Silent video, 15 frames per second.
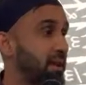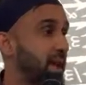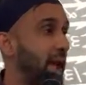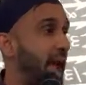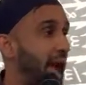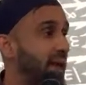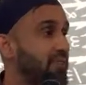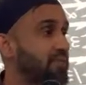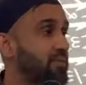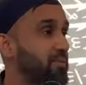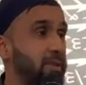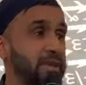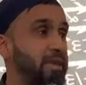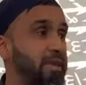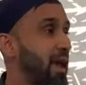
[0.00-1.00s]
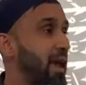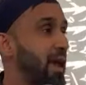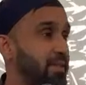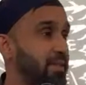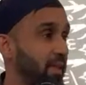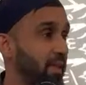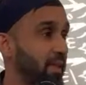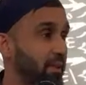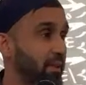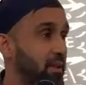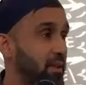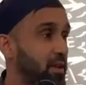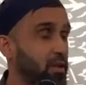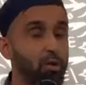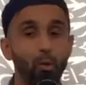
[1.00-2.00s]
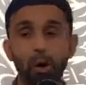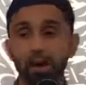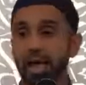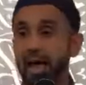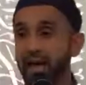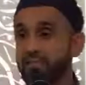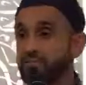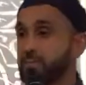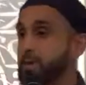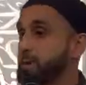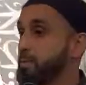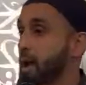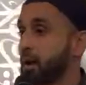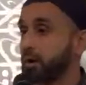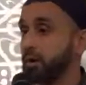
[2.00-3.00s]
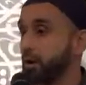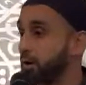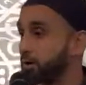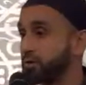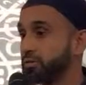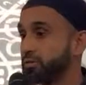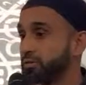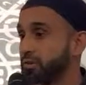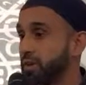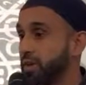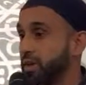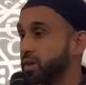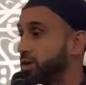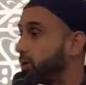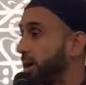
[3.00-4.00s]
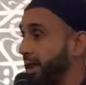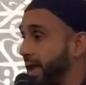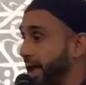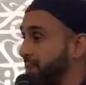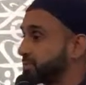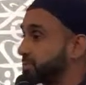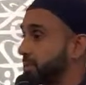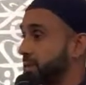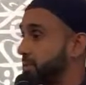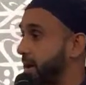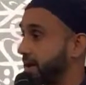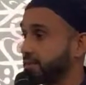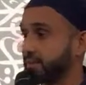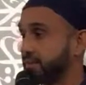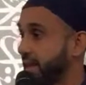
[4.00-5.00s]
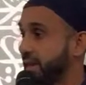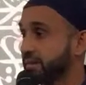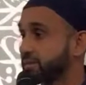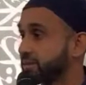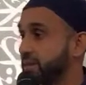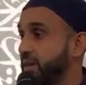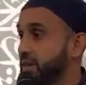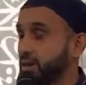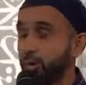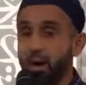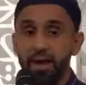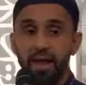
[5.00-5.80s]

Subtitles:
ask me anything. You wanna ask me about girls, you want to ask me about sex, you want